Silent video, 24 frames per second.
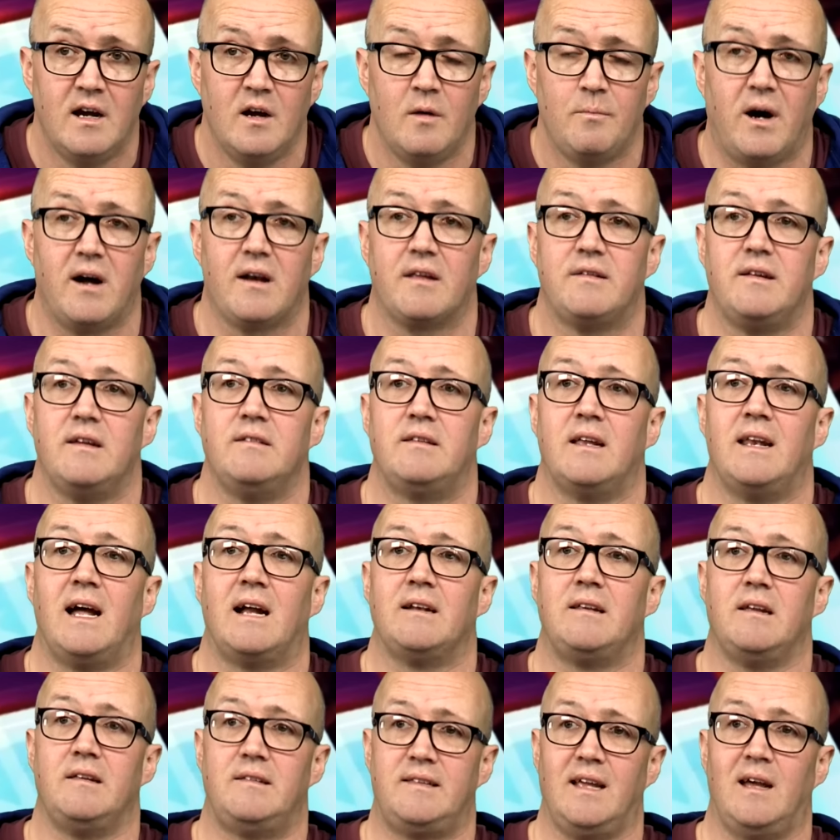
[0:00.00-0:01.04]
policies as
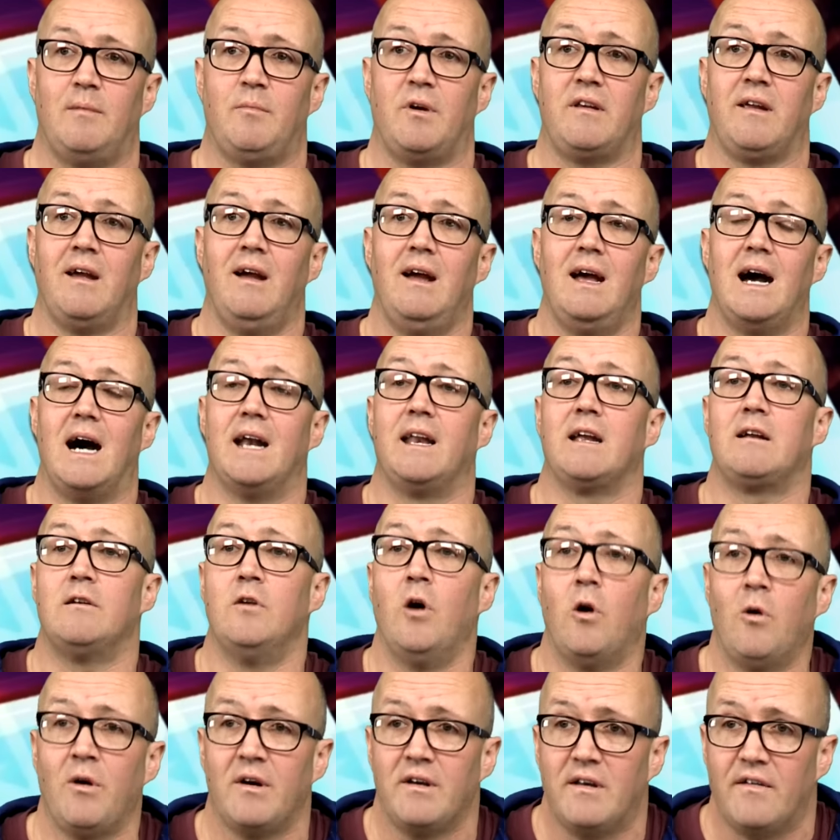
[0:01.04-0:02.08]
anti Semite and
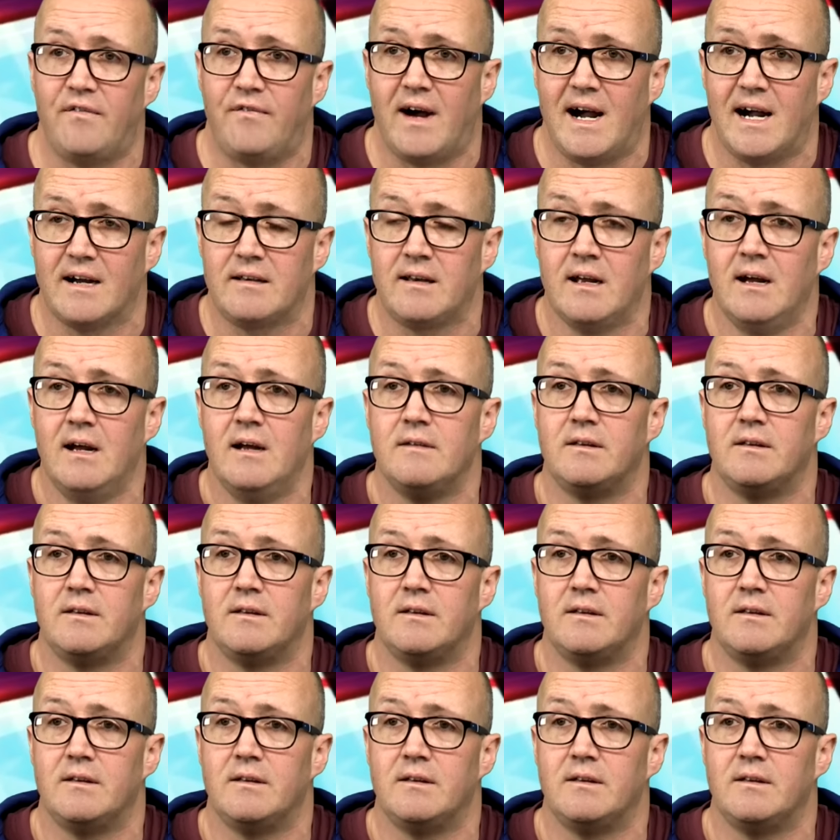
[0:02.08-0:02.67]
ignoring the fact